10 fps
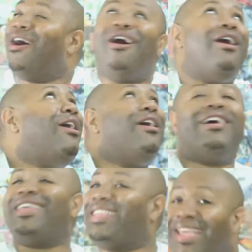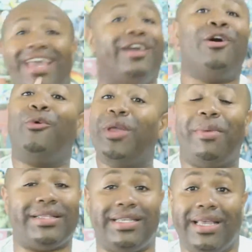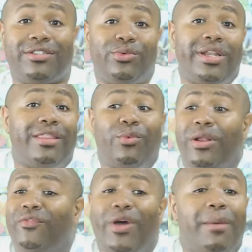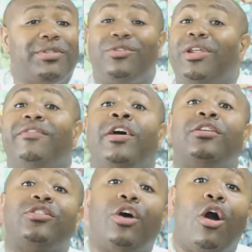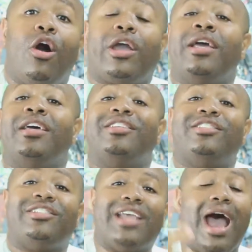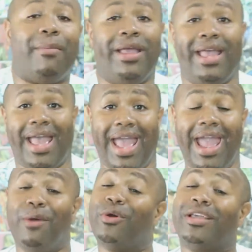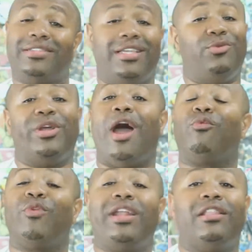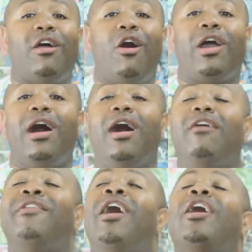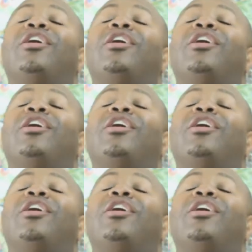oh yeah, we're about to get into another wonderful episode of Talk Shop, and we're continuing our read along of